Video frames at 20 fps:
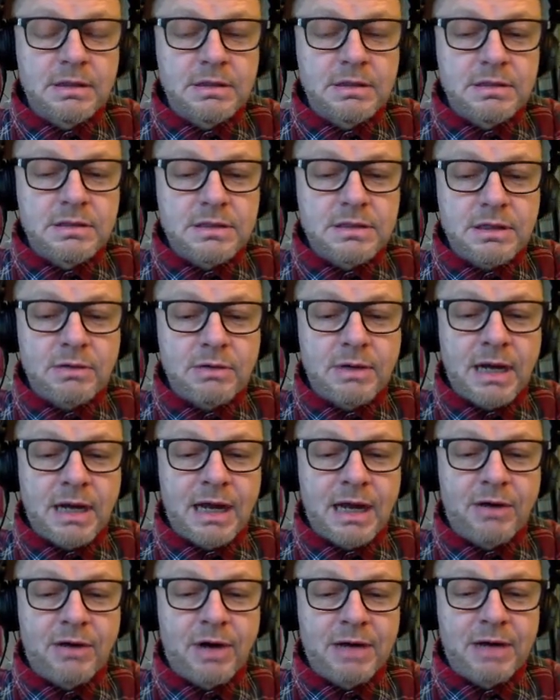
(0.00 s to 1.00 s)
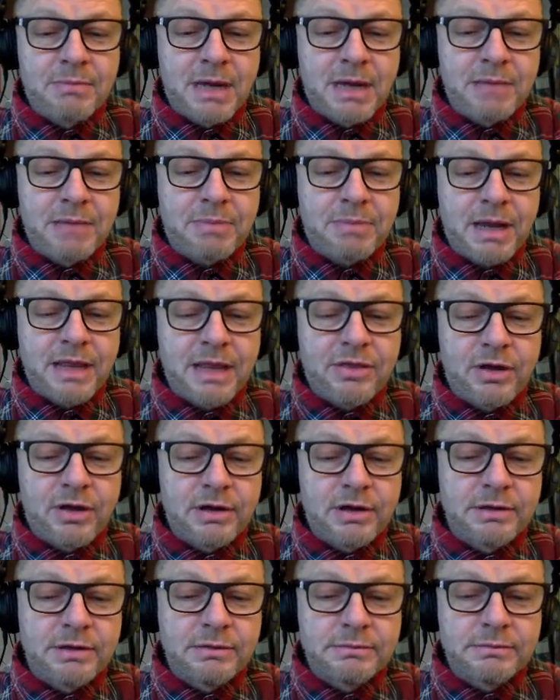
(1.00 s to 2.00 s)
So when I run my
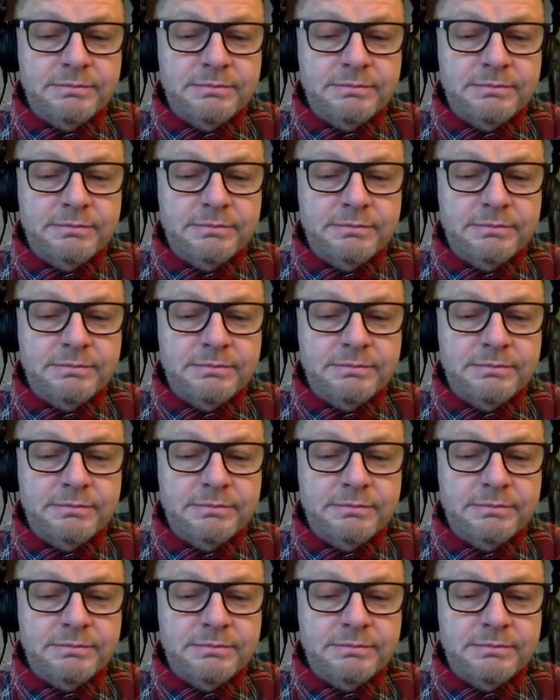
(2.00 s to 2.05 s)
Python